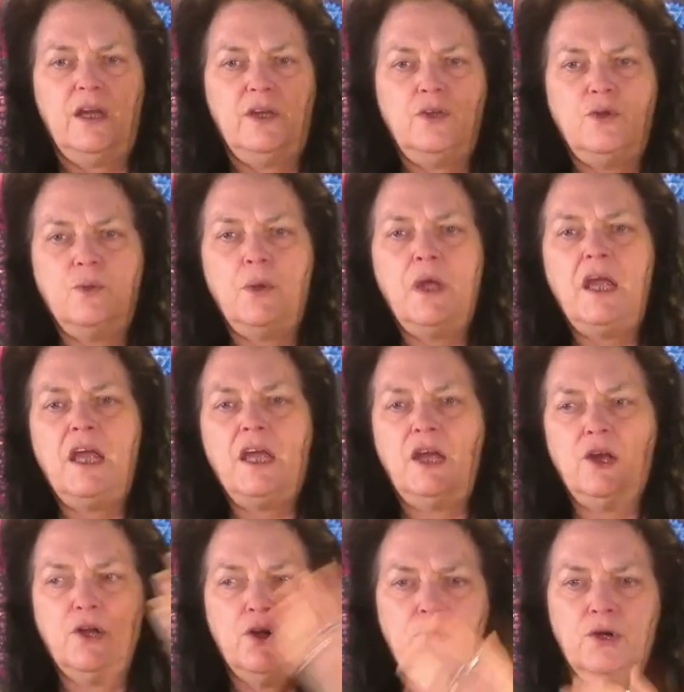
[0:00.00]
You
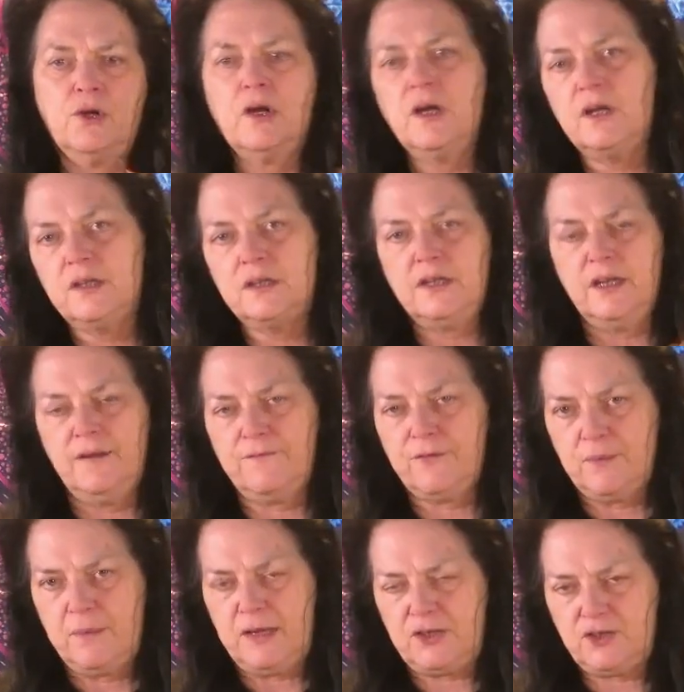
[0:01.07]
hear the
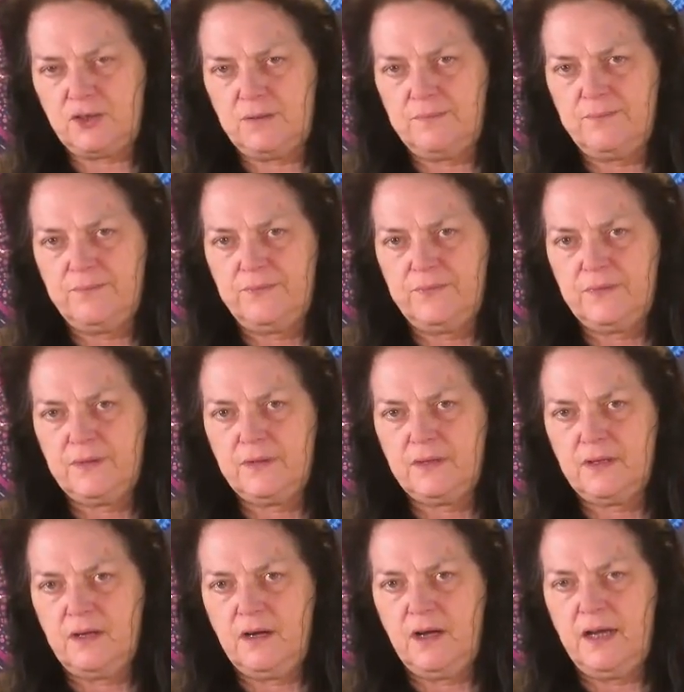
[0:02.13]
information,
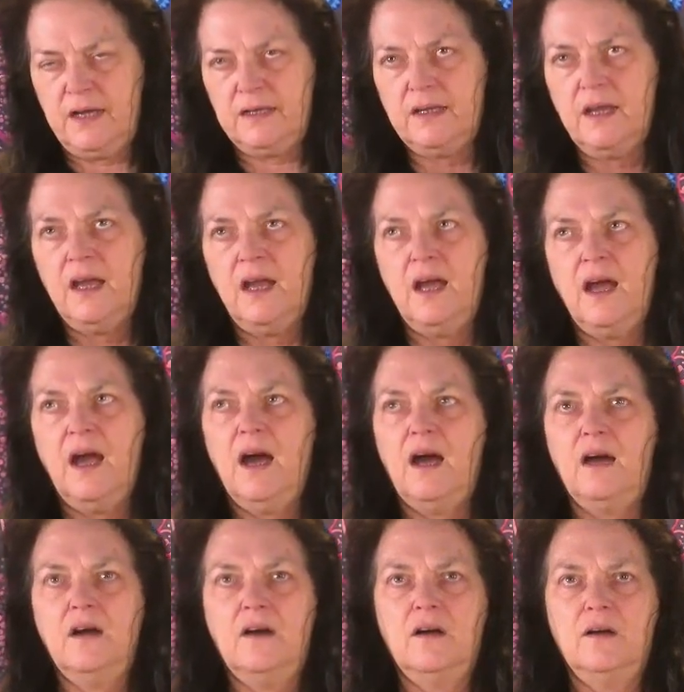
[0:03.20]
all right?
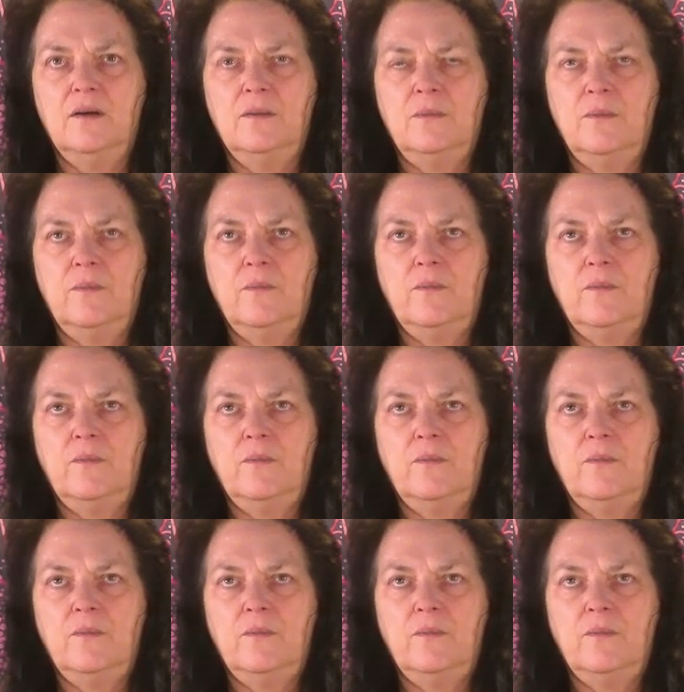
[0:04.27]
um